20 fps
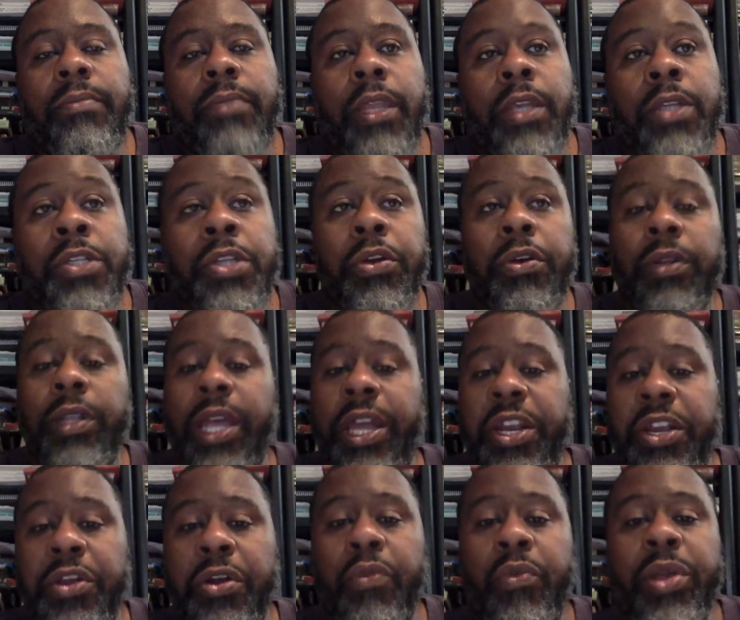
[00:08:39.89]
So you're
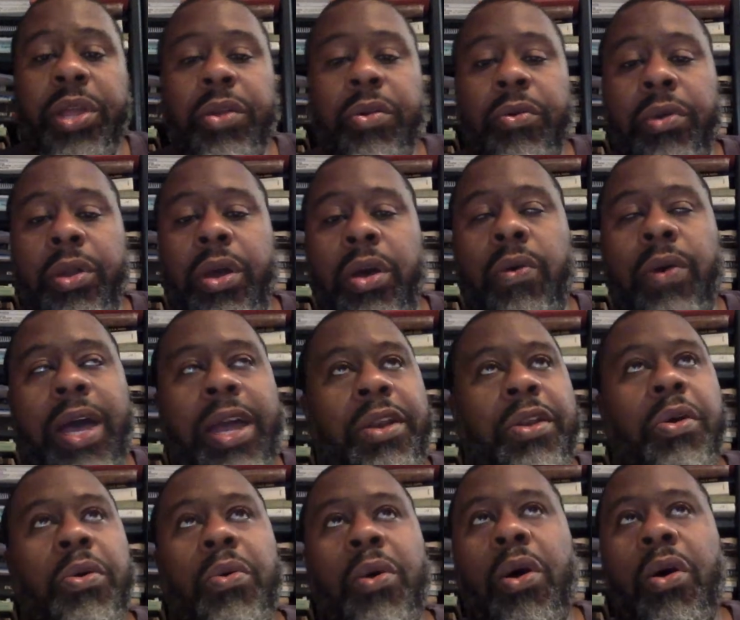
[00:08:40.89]
letting your reader know, I
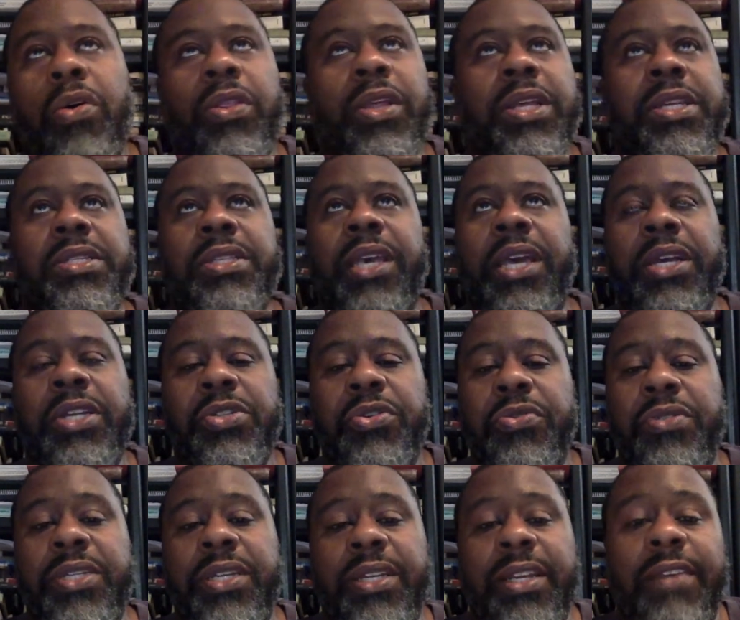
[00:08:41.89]
know all these things are
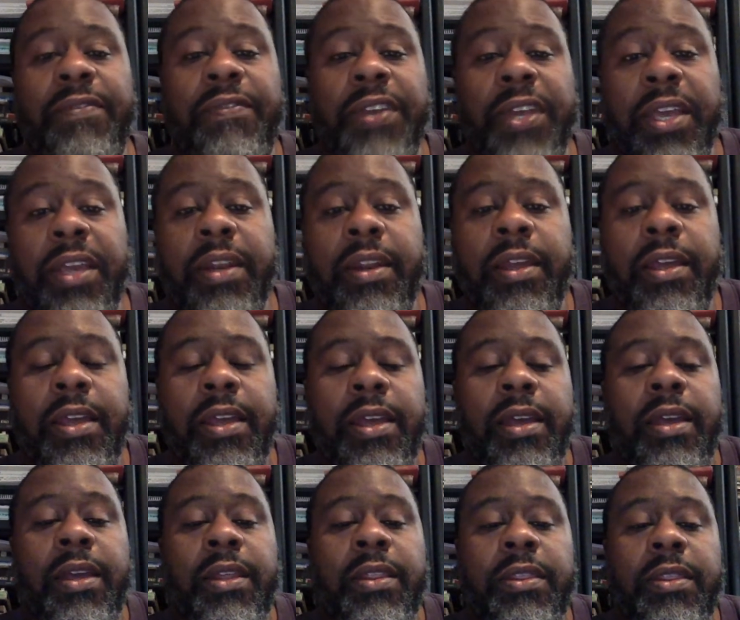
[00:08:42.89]
significant.
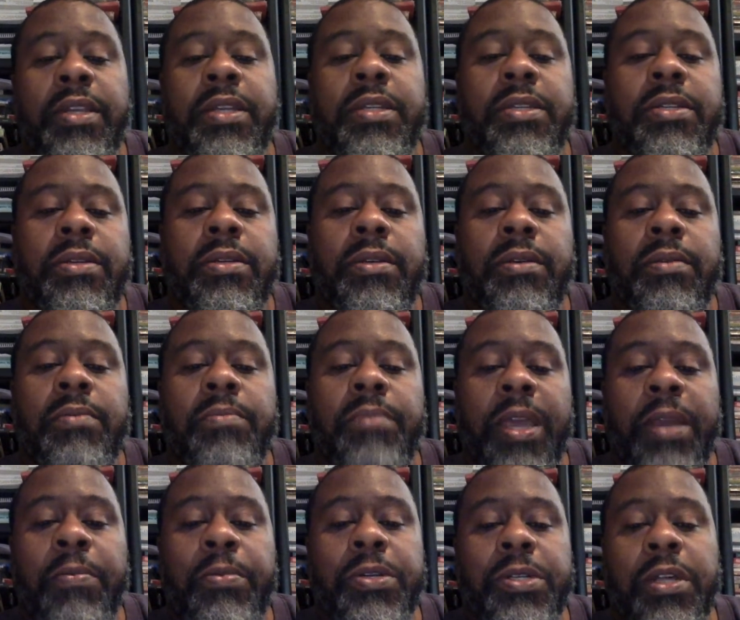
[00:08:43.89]
This
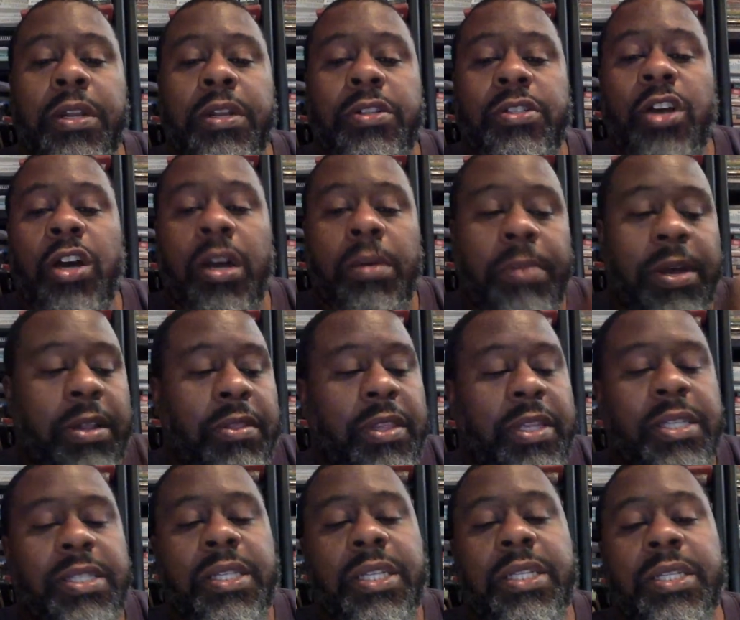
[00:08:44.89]
paper is going to talk about
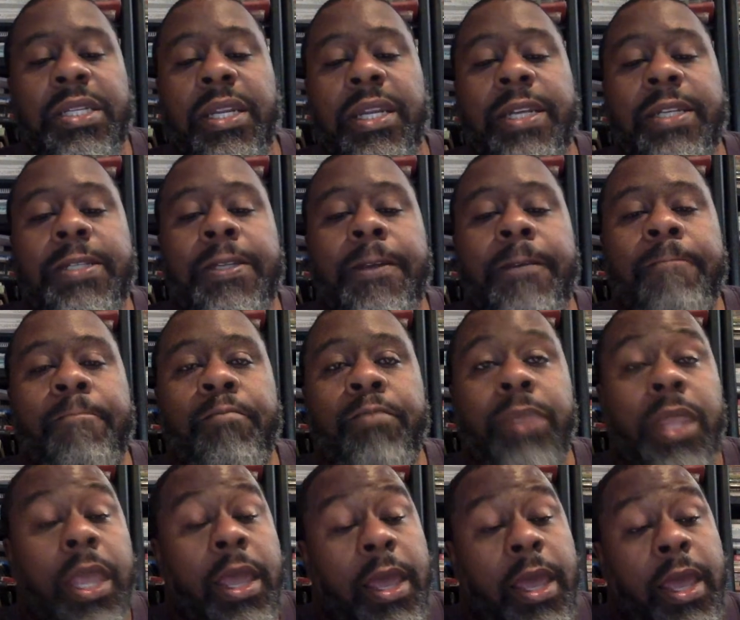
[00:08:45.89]
this, this, and this.
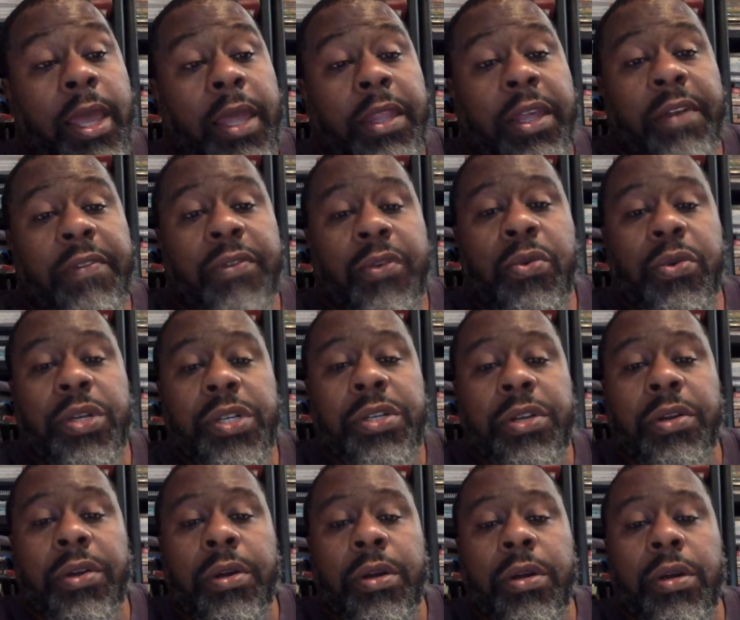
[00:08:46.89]
And then, of course, in
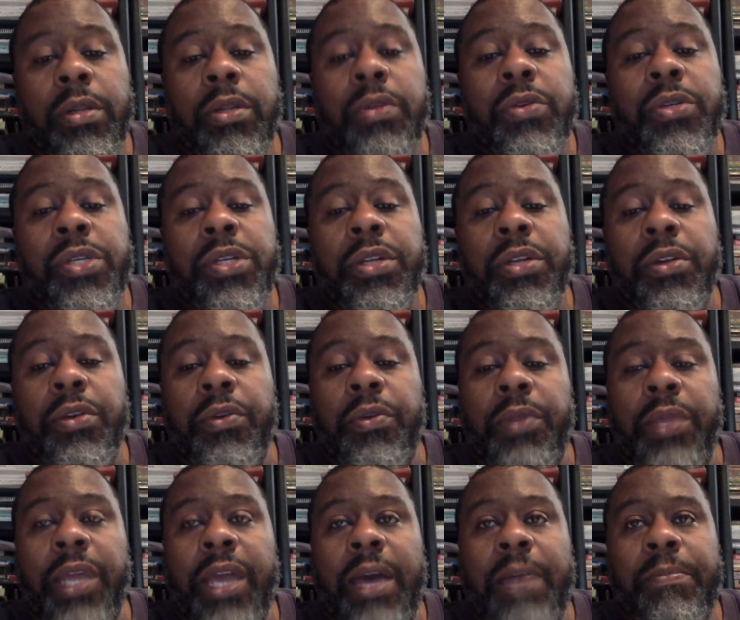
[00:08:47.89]
your conclusion, you do
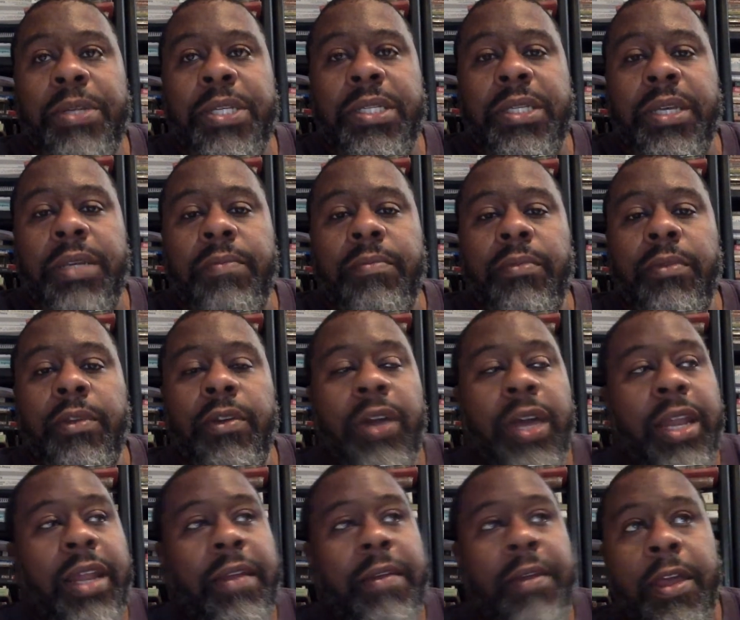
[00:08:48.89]
the opposite,
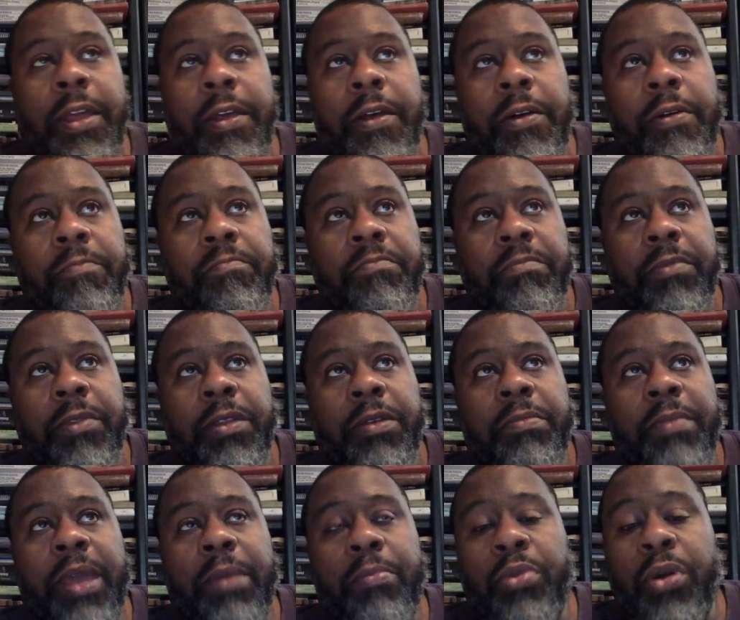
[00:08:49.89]
right? You
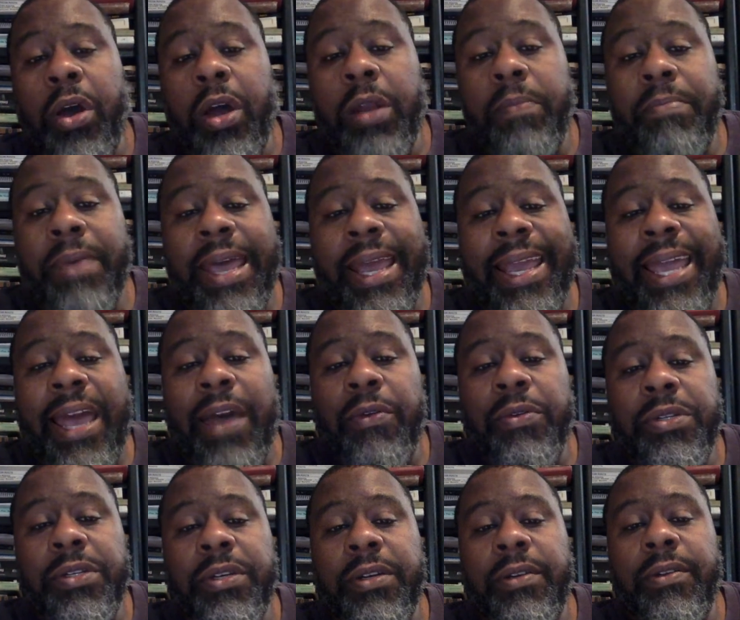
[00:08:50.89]
may broaden back
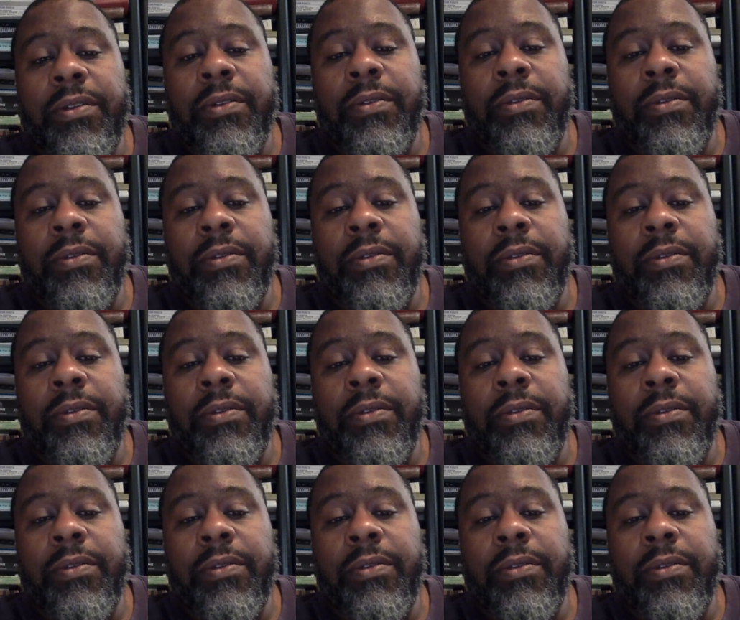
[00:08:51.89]
out to